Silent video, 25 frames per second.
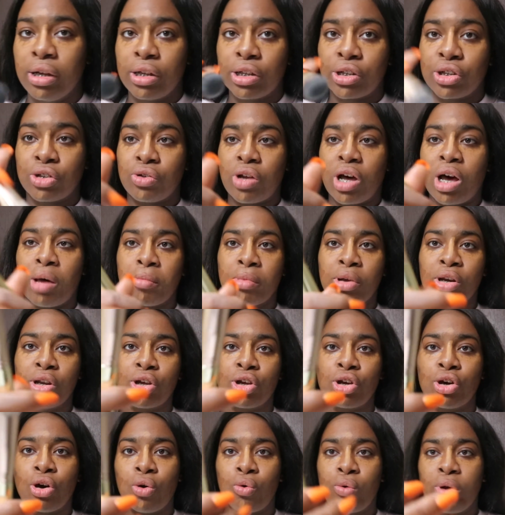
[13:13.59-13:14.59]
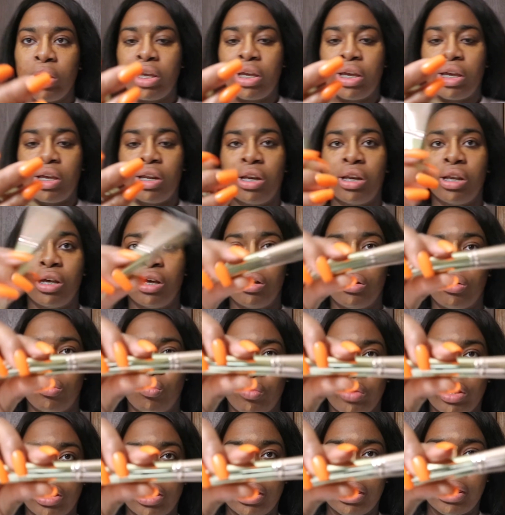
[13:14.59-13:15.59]
So now I'm gonna go in
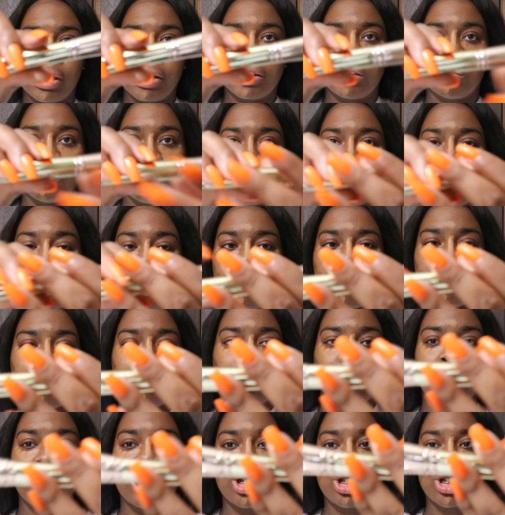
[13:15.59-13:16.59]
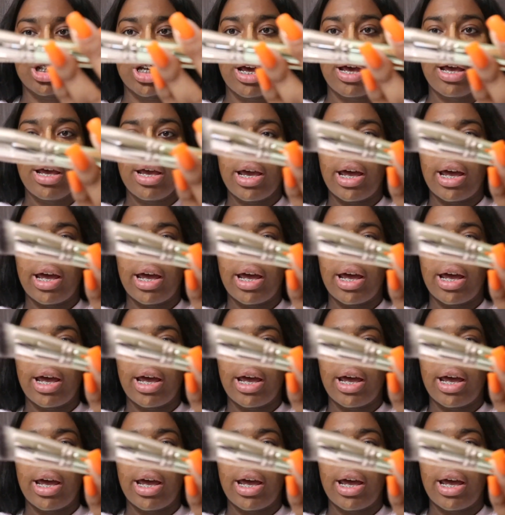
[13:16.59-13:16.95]
with this Buff brush,